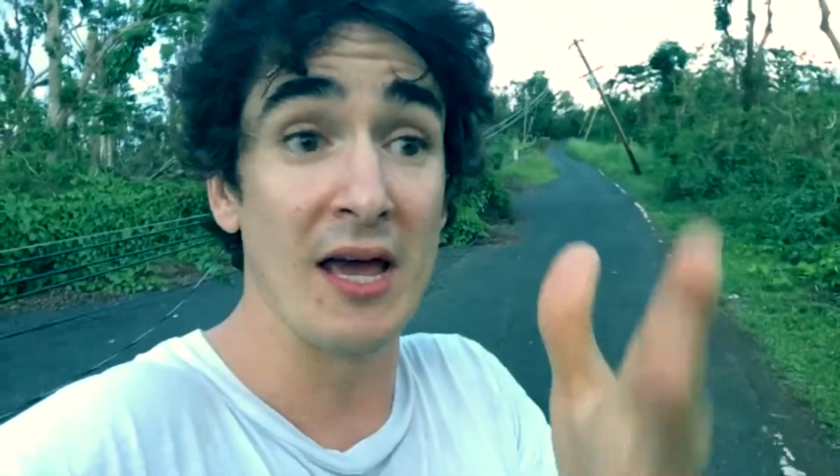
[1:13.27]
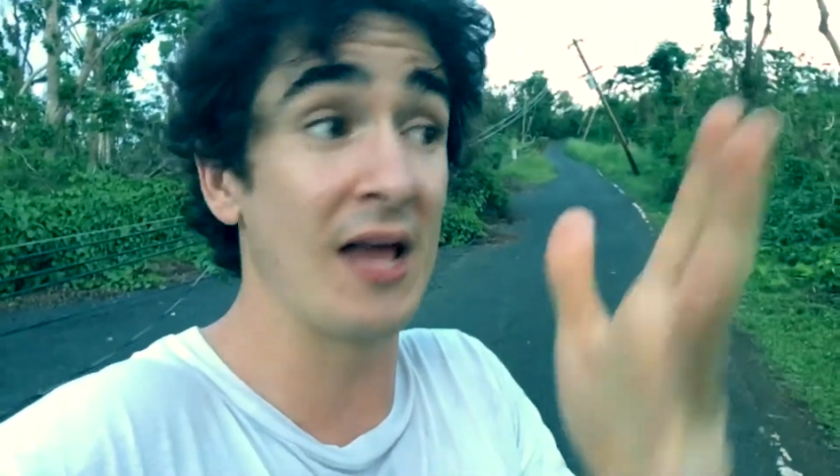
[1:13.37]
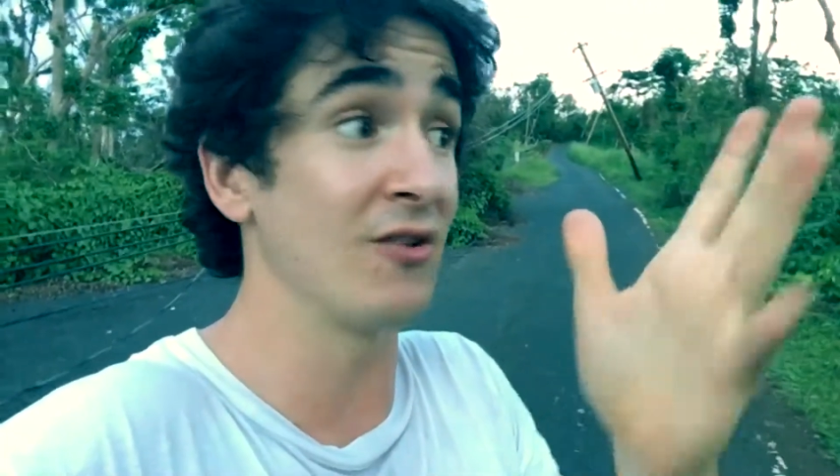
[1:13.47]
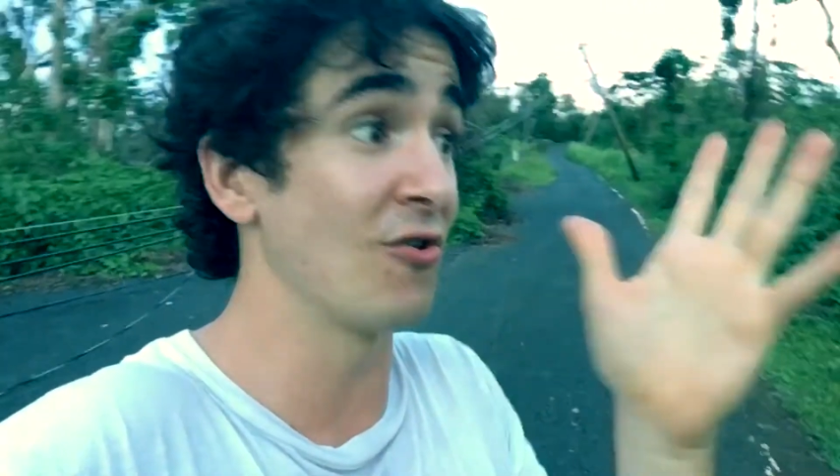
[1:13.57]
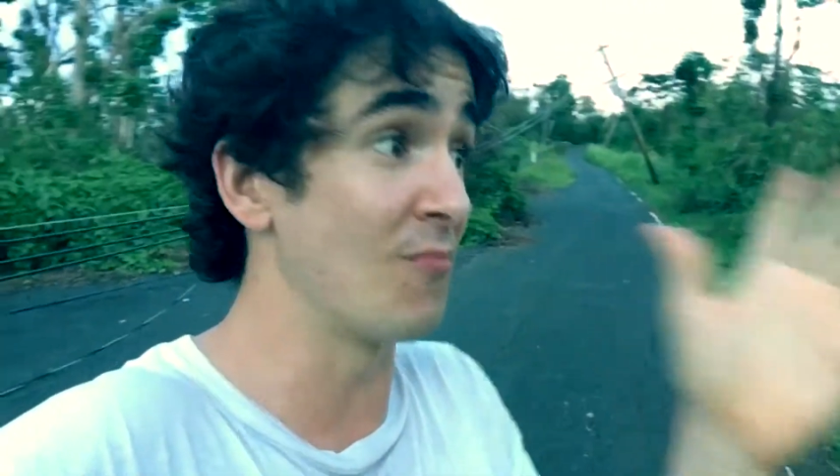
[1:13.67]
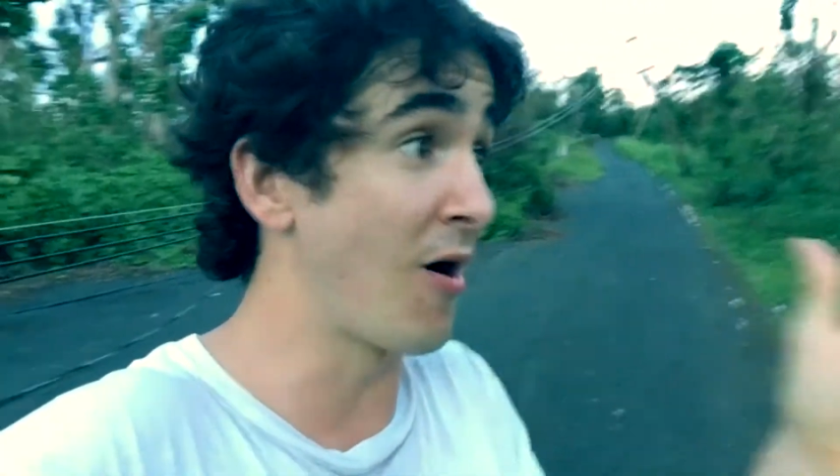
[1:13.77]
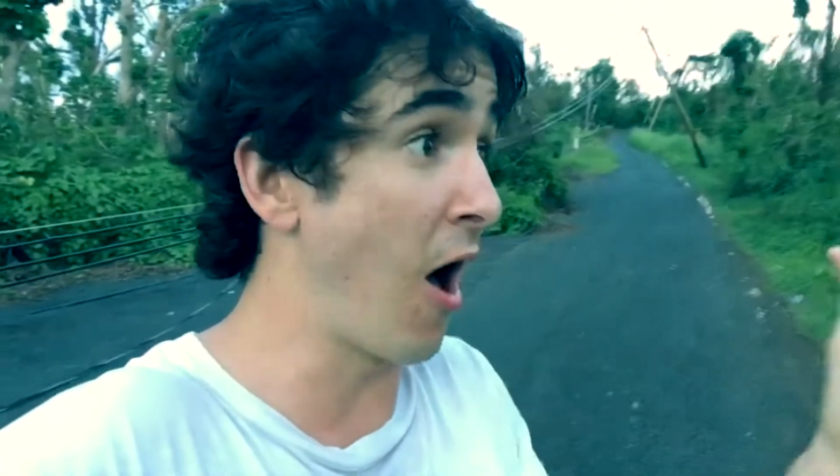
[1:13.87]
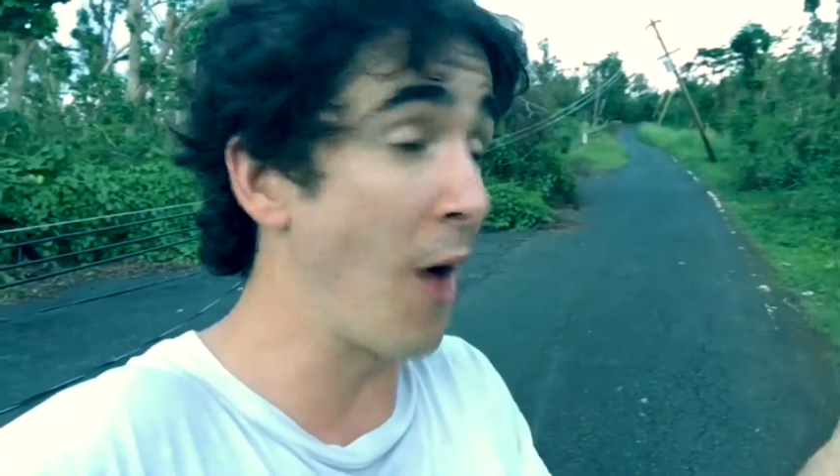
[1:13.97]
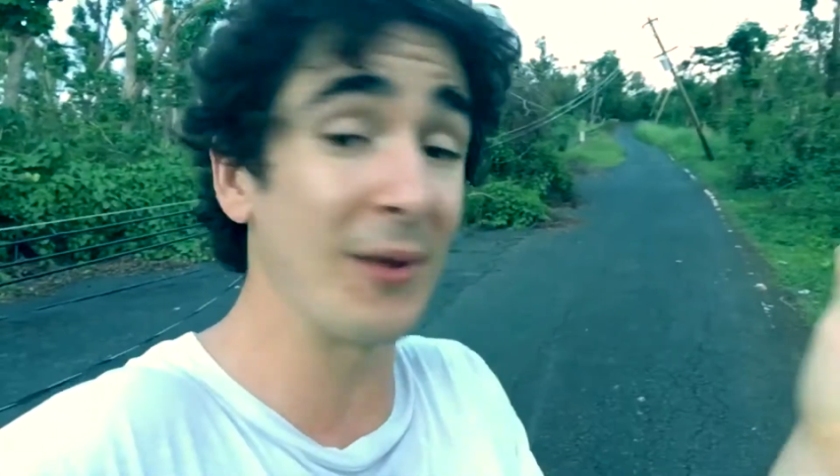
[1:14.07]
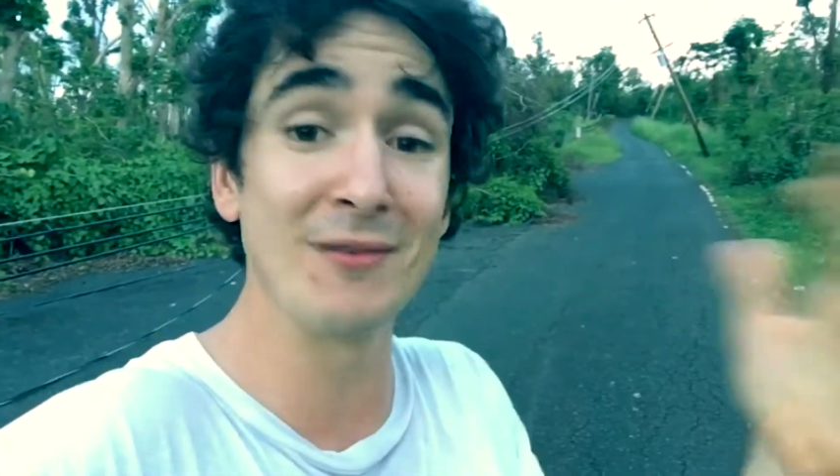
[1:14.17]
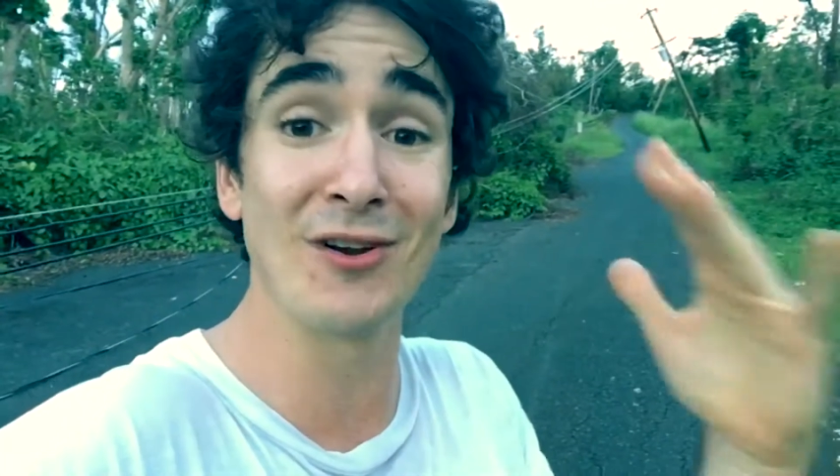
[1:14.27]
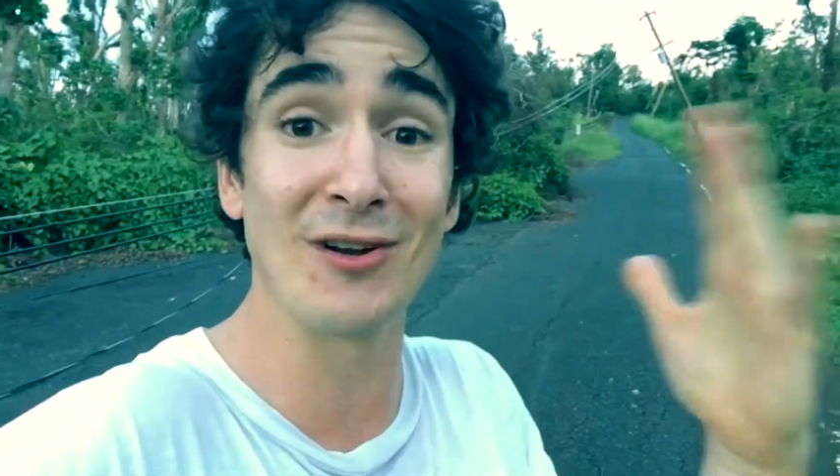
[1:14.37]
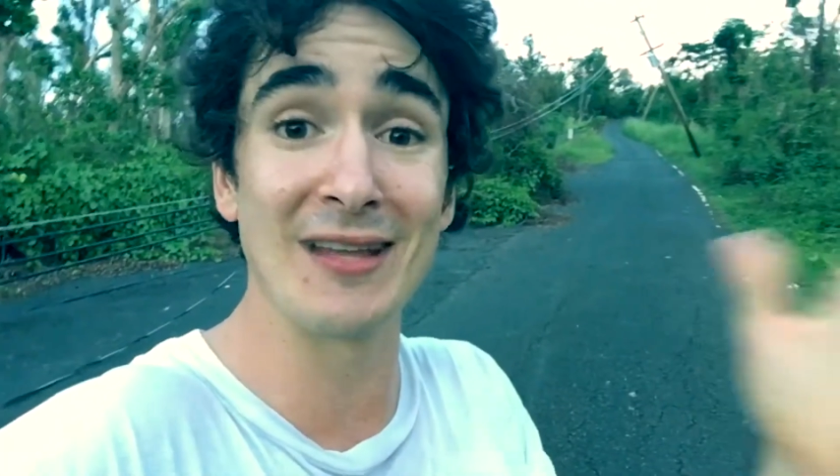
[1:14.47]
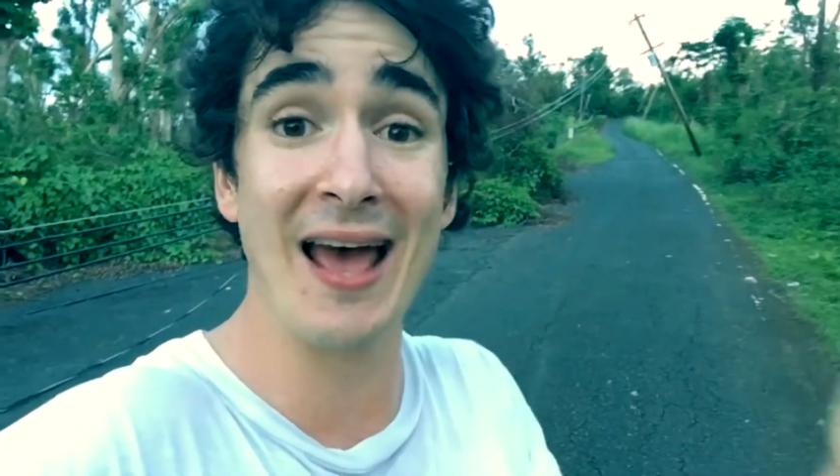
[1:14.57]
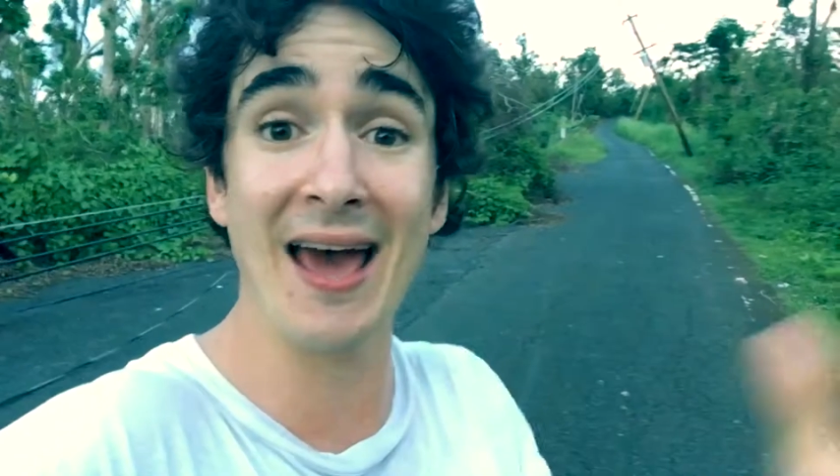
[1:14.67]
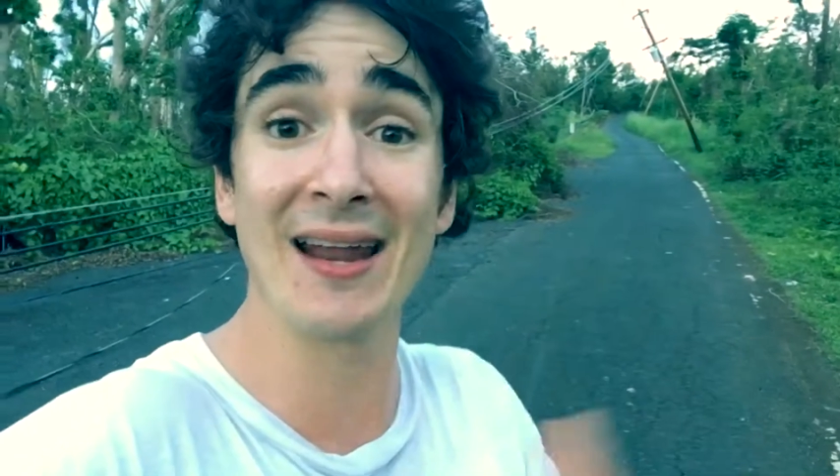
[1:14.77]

and your mom and your dad